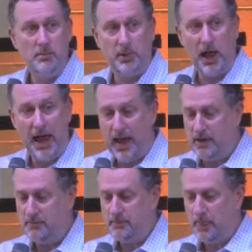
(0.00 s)

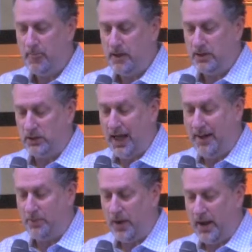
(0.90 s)
plan,
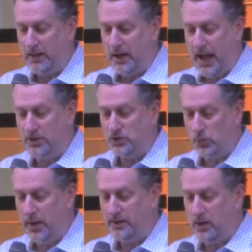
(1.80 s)
collaborate, and
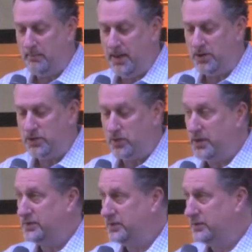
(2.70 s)
tweak their
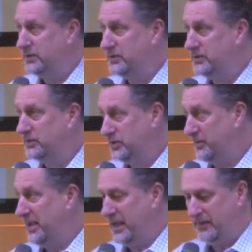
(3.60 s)
ministries
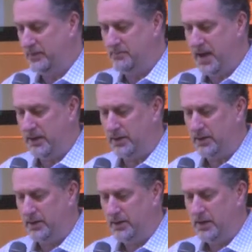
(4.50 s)
to be even
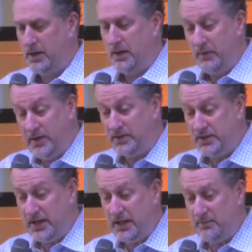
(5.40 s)
better. This
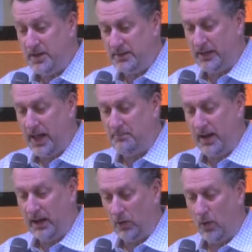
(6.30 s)
team is led
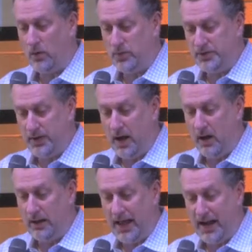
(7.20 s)
by Laura
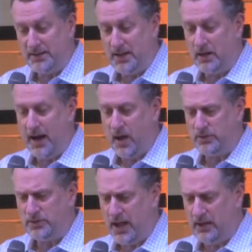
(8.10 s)
Roussel and has done an
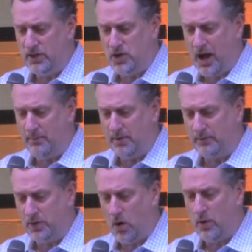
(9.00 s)
outstanding job
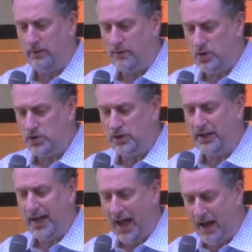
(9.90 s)
of growing
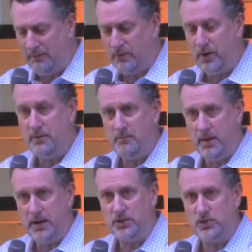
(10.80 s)
virtually every
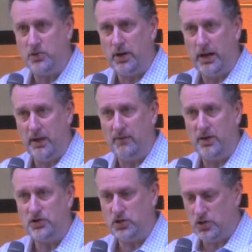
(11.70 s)
ministry in
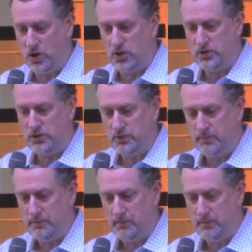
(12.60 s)
this church.